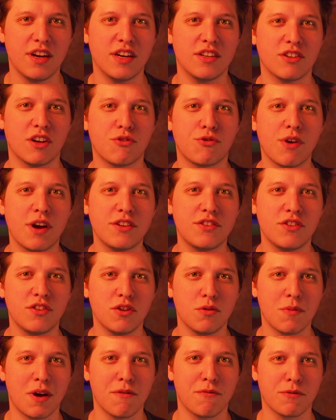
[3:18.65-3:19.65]
is I tried to
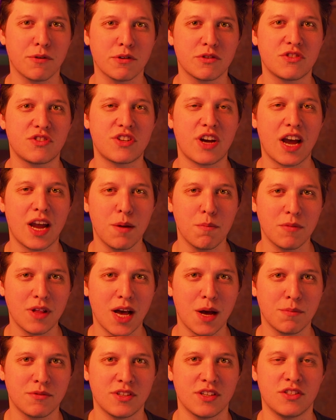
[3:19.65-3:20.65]
do my first time
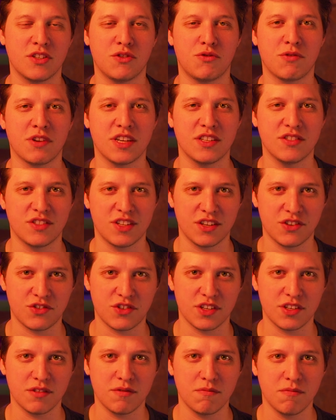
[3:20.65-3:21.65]
lapse as a
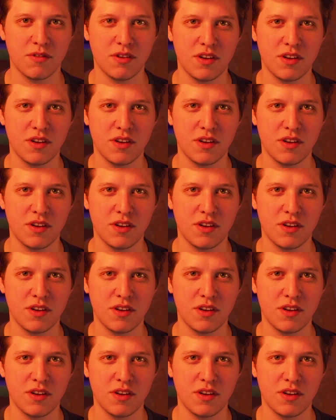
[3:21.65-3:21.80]
transition.